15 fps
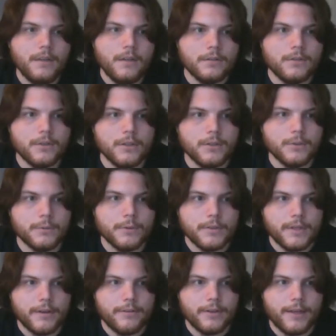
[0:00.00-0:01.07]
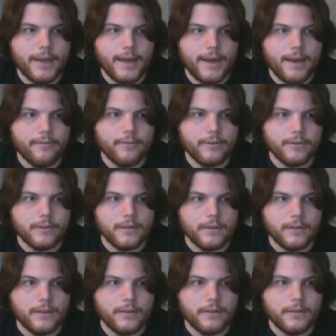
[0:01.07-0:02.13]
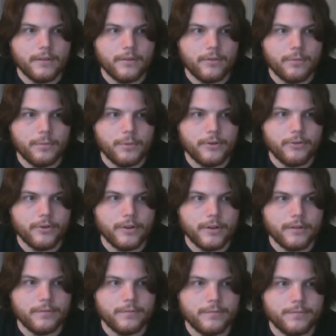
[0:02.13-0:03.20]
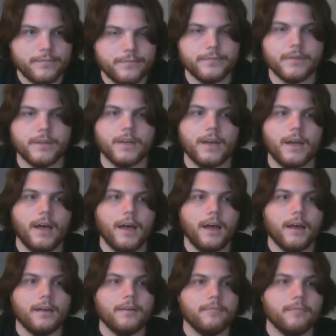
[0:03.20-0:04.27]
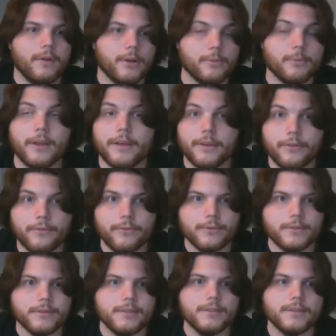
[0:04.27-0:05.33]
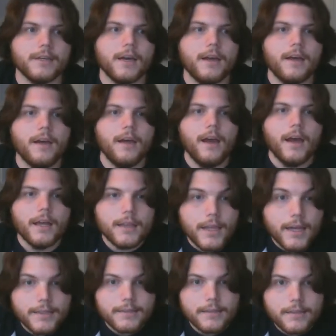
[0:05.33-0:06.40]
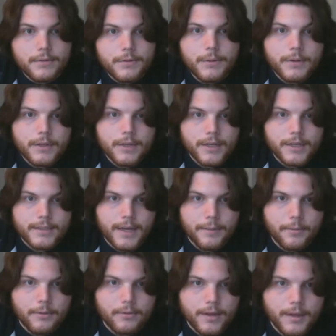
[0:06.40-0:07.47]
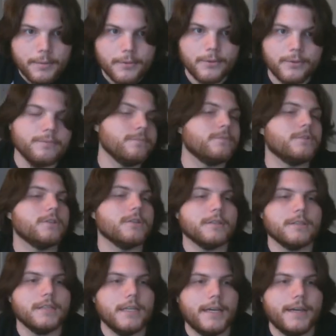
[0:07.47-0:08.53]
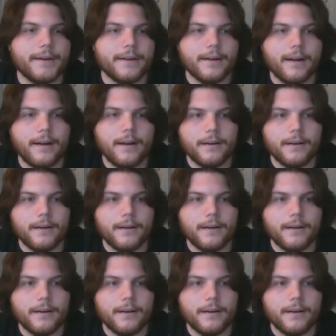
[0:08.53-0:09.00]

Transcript: So this one will definitely have London dispersion, intermolecular forces. Lastly, we want to look at dipole-dipole. So let's see here.